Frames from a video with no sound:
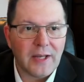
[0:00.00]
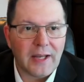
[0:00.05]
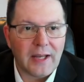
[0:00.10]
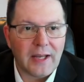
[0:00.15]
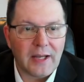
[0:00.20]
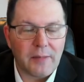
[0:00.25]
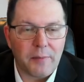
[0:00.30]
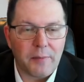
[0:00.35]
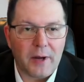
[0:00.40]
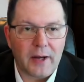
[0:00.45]

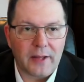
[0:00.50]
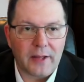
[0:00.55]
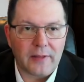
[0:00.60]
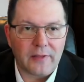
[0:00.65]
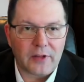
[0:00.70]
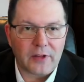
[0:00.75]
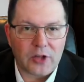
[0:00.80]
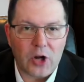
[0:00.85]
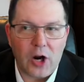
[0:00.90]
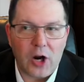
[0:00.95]
Anybody
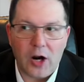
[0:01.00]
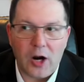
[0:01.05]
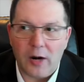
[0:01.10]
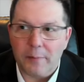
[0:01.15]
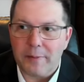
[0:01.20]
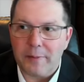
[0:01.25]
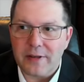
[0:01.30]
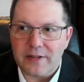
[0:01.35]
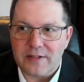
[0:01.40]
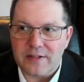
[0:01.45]
in the
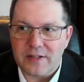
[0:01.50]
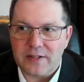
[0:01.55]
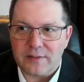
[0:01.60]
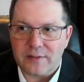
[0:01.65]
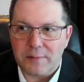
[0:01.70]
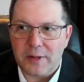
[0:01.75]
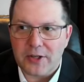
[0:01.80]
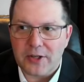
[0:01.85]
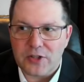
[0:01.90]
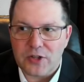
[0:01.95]
car business,
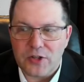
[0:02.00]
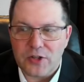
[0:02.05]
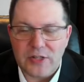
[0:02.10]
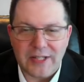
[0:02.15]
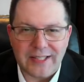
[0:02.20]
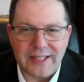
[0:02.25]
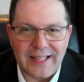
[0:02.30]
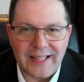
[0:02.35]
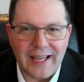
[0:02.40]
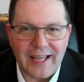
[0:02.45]
make sure you
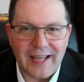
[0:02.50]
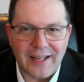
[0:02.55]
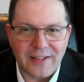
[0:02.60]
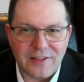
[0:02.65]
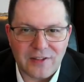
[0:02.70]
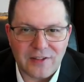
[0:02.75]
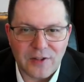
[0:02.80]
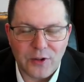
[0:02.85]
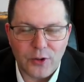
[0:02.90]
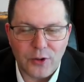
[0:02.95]

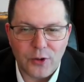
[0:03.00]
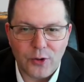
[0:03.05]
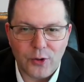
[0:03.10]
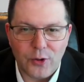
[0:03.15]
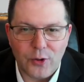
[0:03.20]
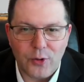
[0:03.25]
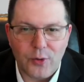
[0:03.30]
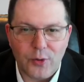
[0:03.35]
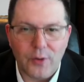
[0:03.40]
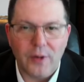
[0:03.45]
get
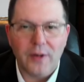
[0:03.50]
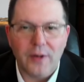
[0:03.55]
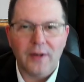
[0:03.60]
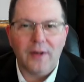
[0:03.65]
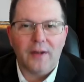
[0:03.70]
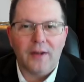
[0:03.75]
to